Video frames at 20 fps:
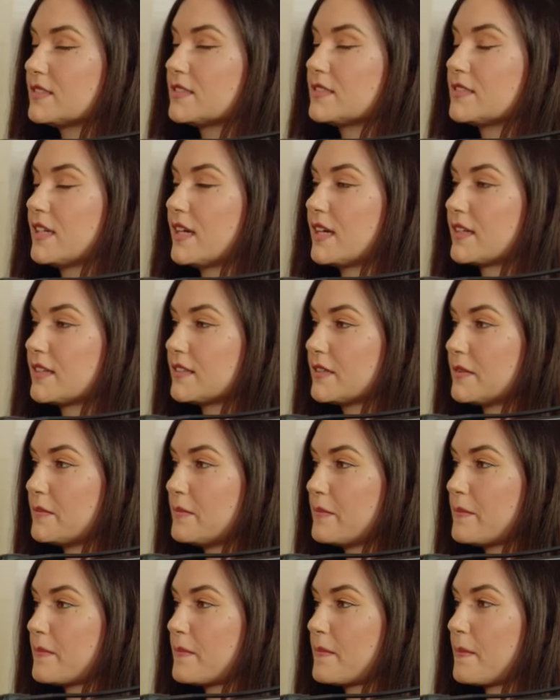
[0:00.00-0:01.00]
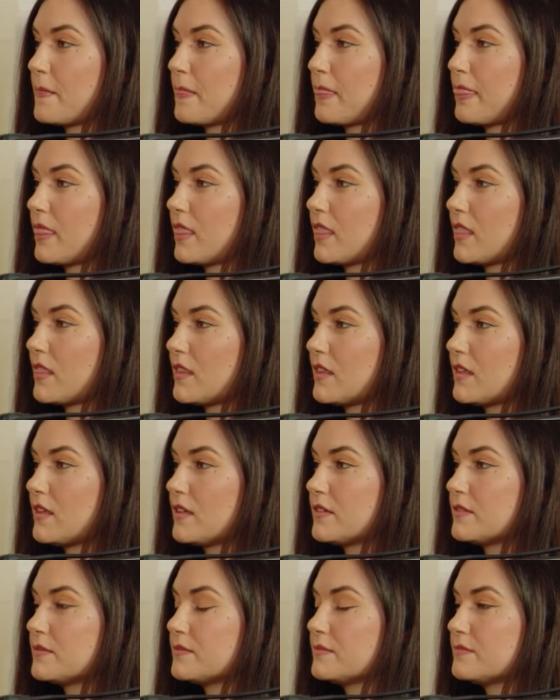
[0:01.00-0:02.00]

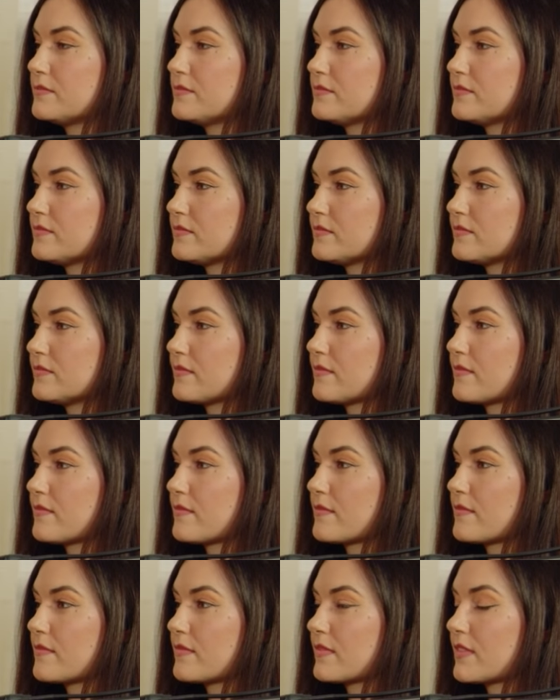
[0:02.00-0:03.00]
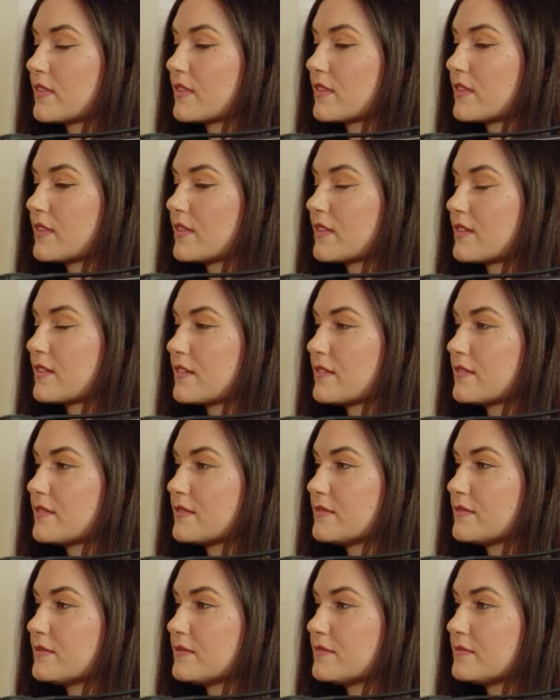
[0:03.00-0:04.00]

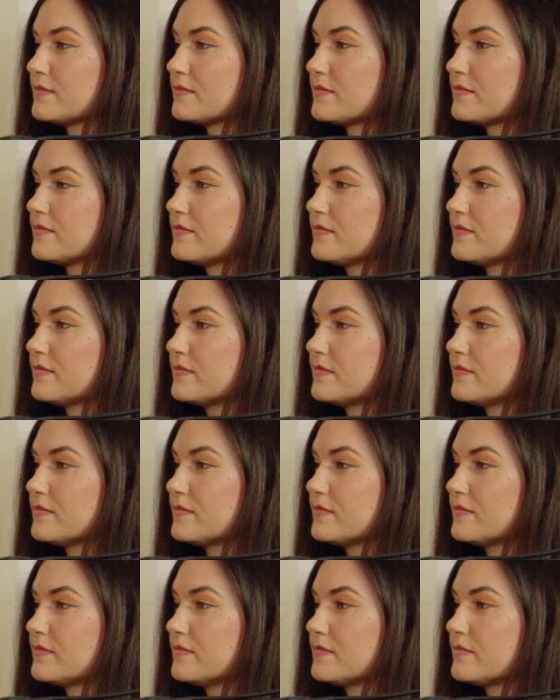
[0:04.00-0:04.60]
No words are spoken by the person on screen.